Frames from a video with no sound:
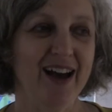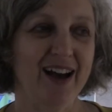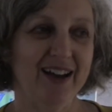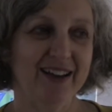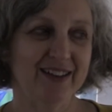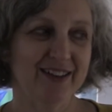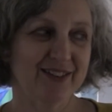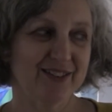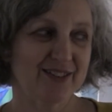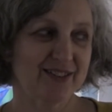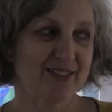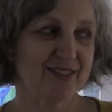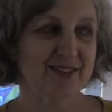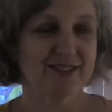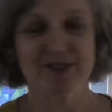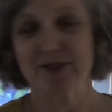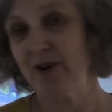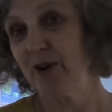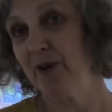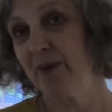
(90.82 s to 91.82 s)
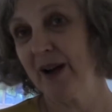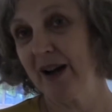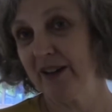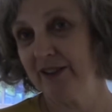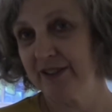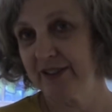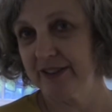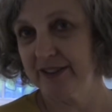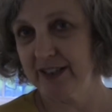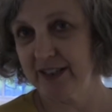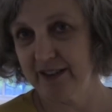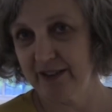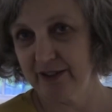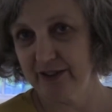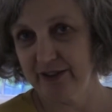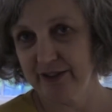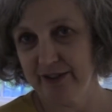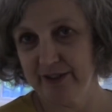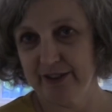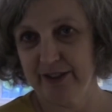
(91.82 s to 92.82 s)
I can just go around and tell
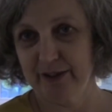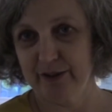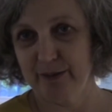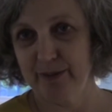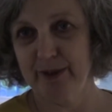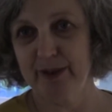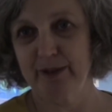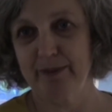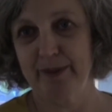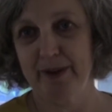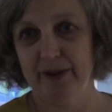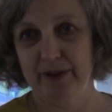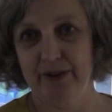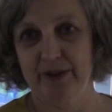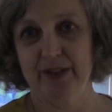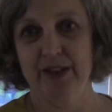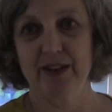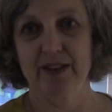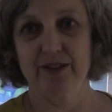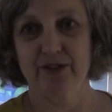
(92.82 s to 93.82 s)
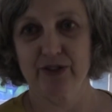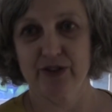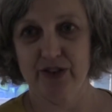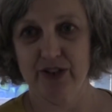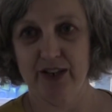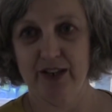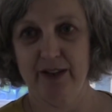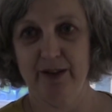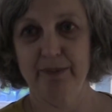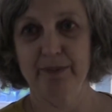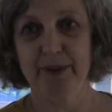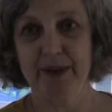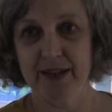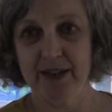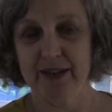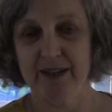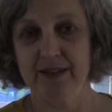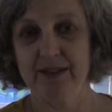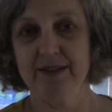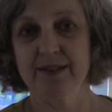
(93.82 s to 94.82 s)
you a little bit about each
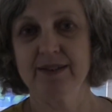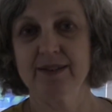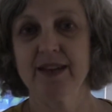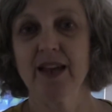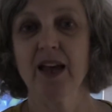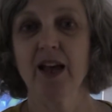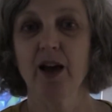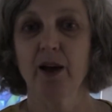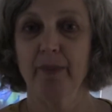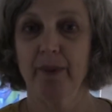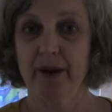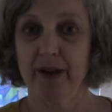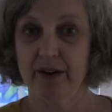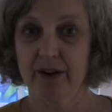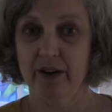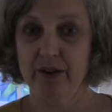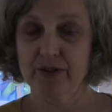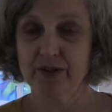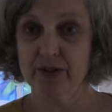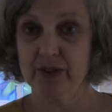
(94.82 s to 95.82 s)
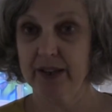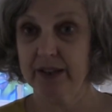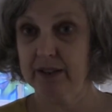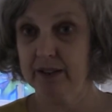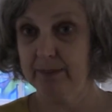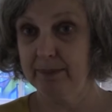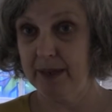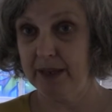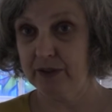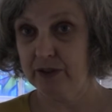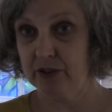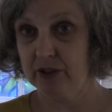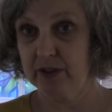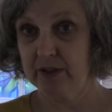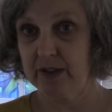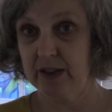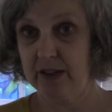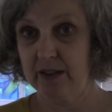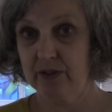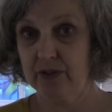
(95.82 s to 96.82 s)
piece. But I'd also like to mention
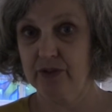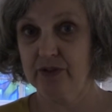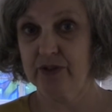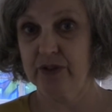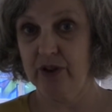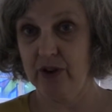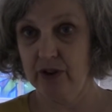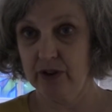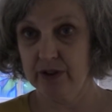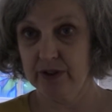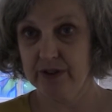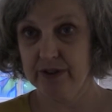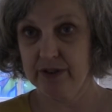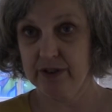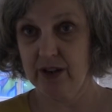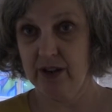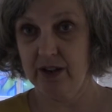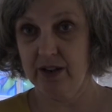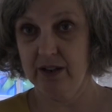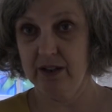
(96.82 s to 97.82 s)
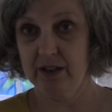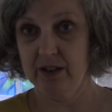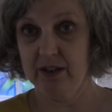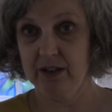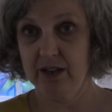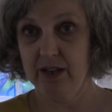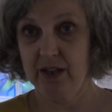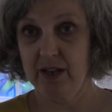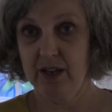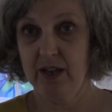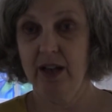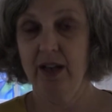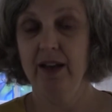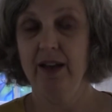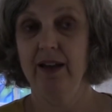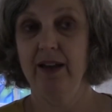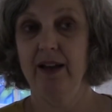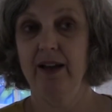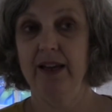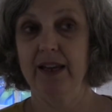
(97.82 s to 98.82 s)
that there's an artist talk.
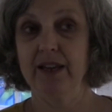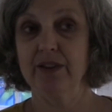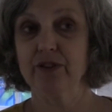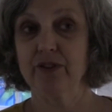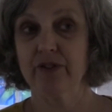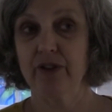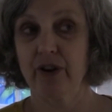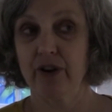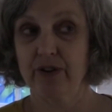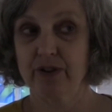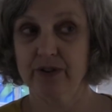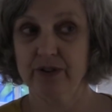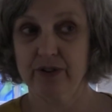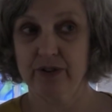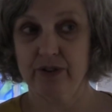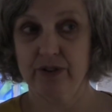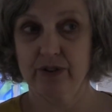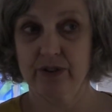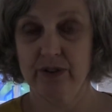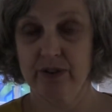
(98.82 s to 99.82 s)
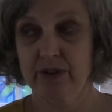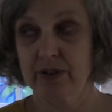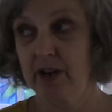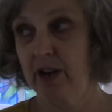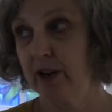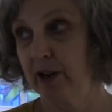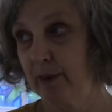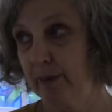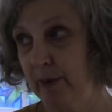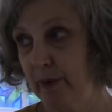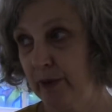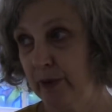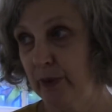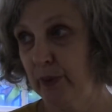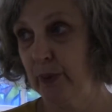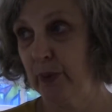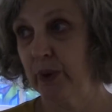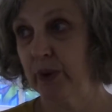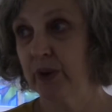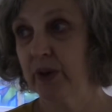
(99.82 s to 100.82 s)
Each of the artists are going to talk about their
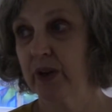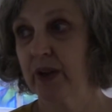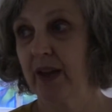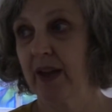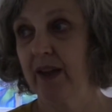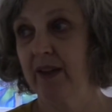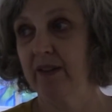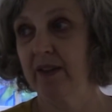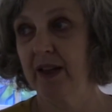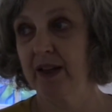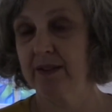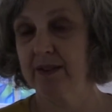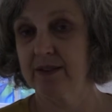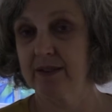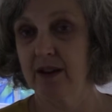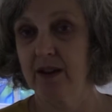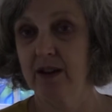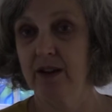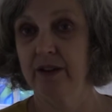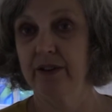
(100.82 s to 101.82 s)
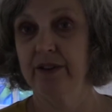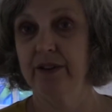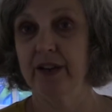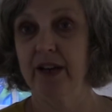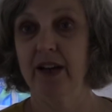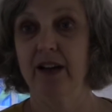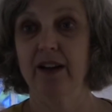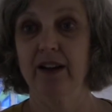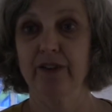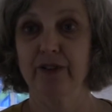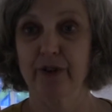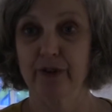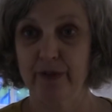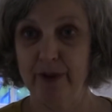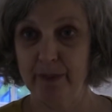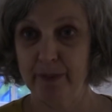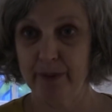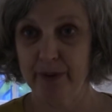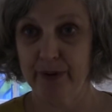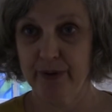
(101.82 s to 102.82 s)
work, and that's on
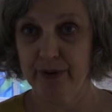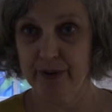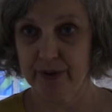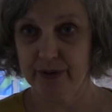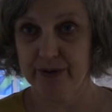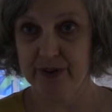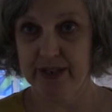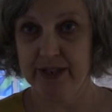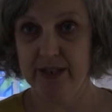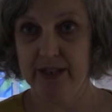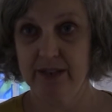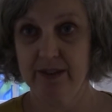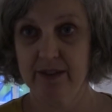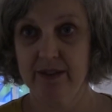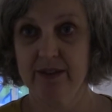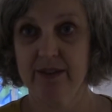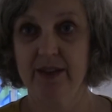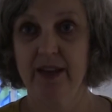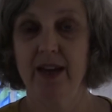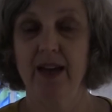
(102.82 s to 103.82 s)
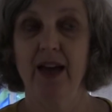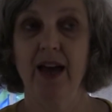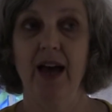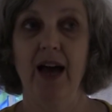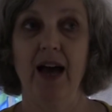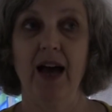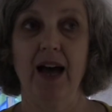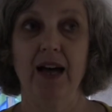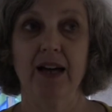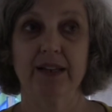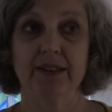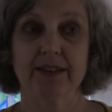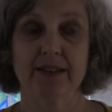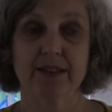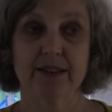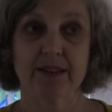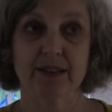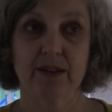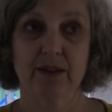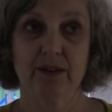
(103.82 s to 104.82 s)
November 13th
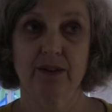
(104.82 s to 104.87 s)
at